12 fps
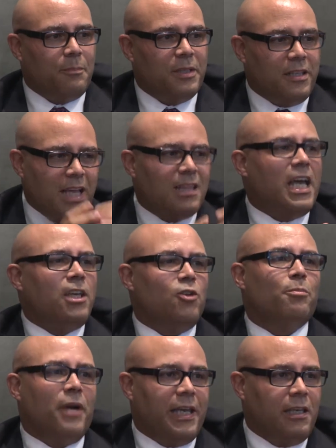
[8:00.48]
company, they let
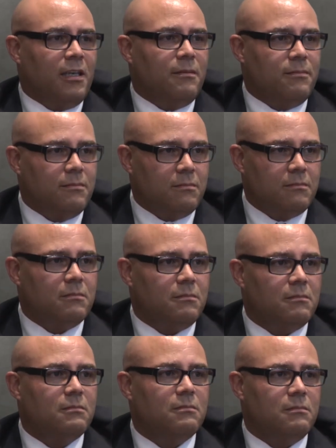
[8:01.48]
you break it.
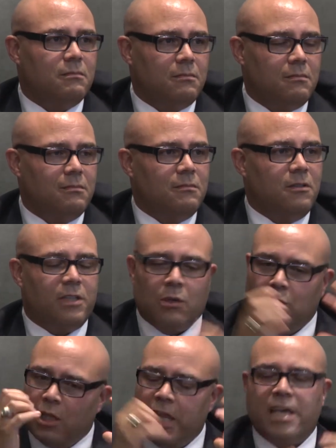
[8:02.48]
They
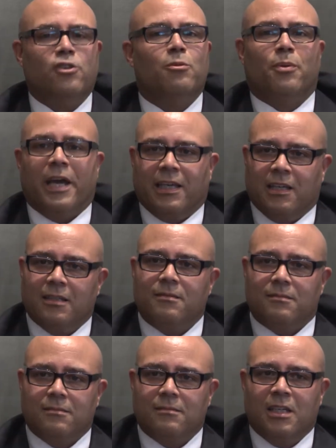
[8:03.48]
will let you break it,
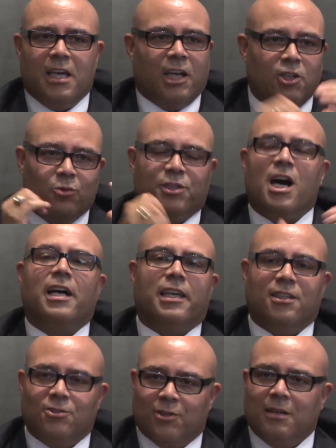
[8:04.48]
and you will not
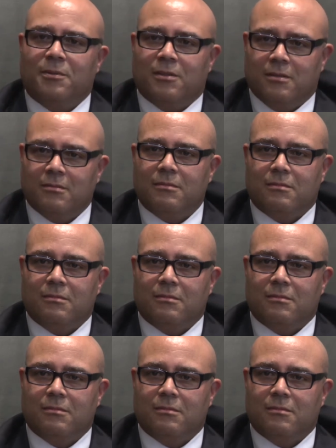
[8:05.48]
get in trouble.